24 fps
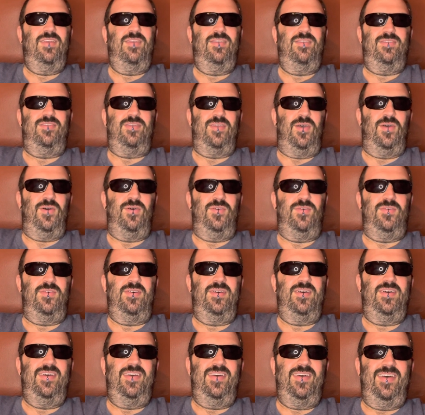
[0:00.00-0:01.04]
So,
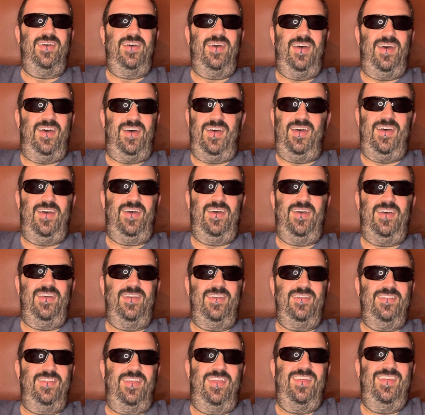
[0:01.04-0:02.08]

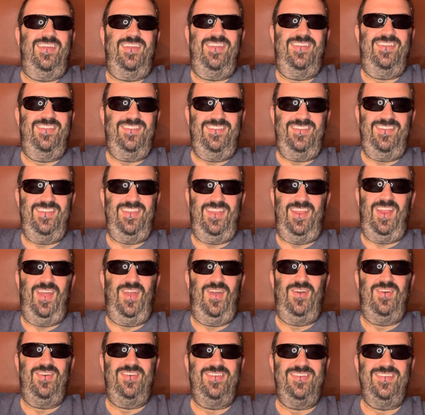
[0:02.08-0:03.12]
you know,
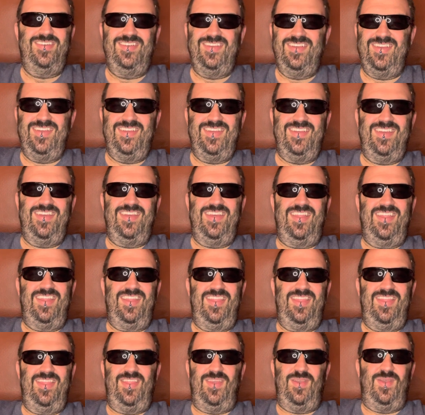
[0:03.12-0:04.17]

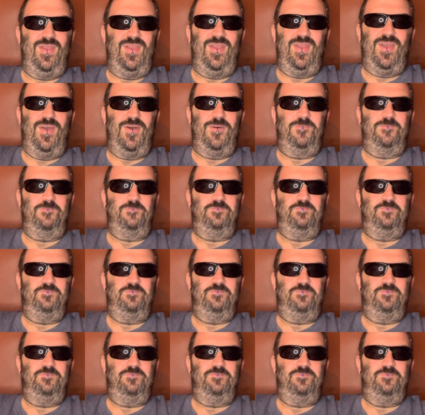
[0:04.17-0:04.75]
there you go.